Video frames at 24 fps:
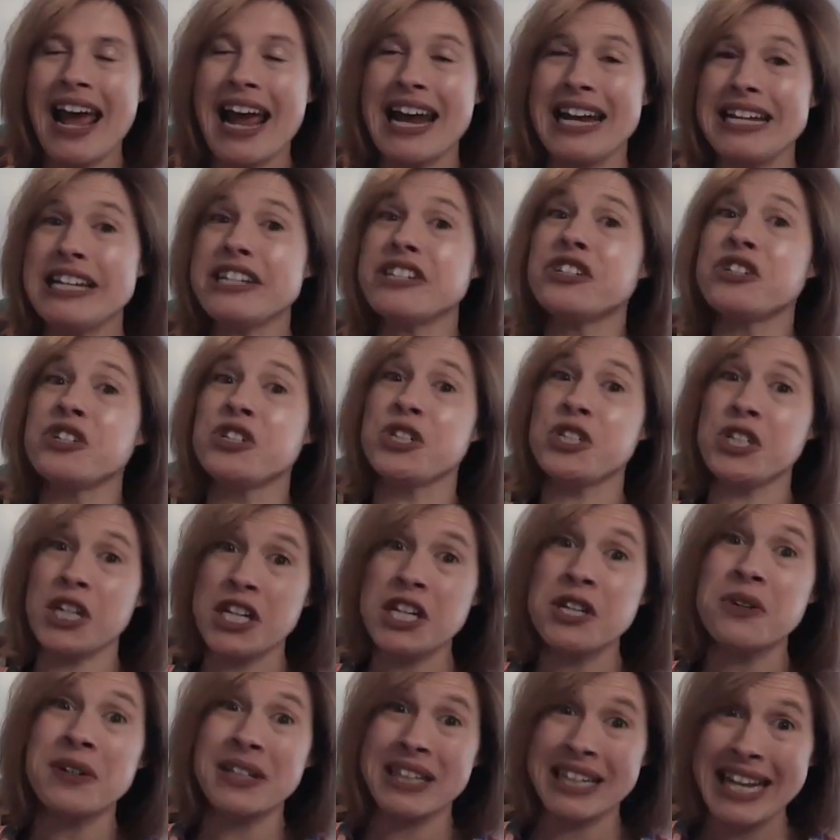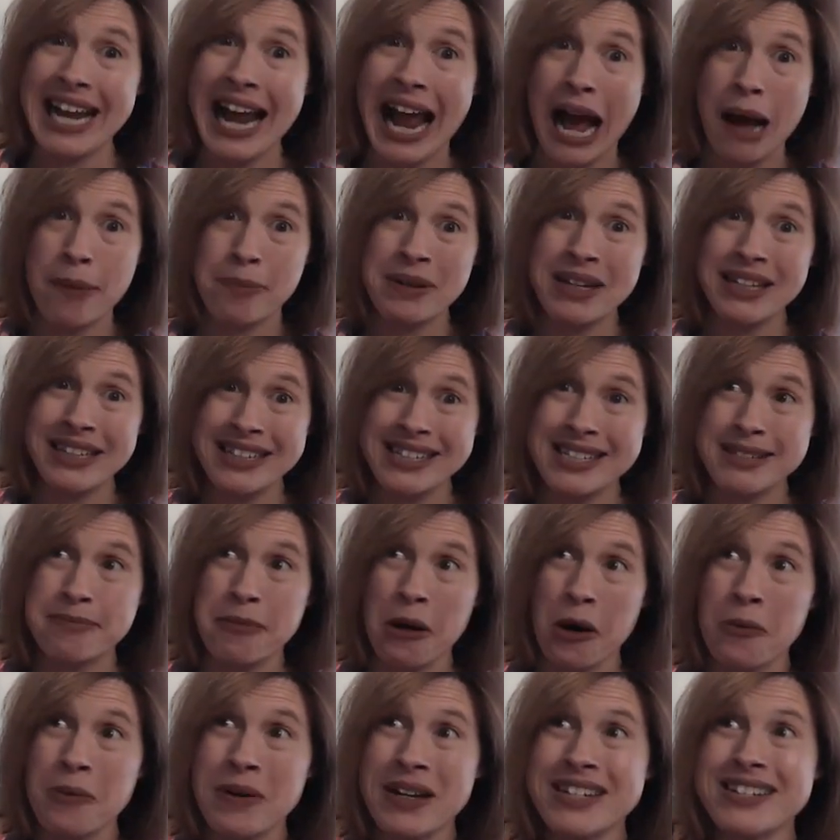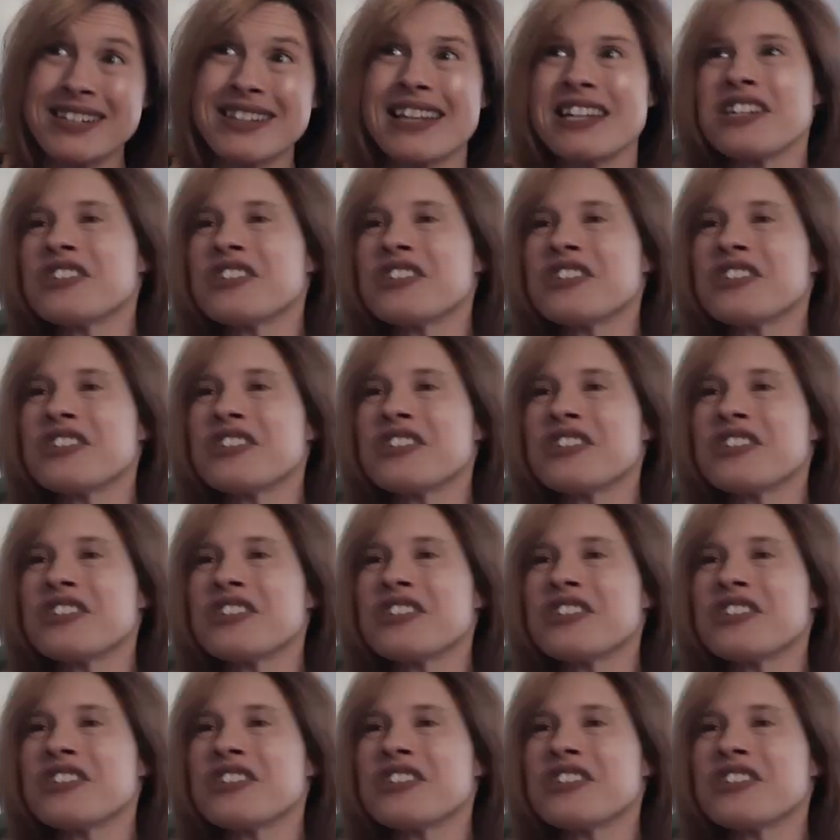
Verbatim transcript: and he's genuinely happy in this moment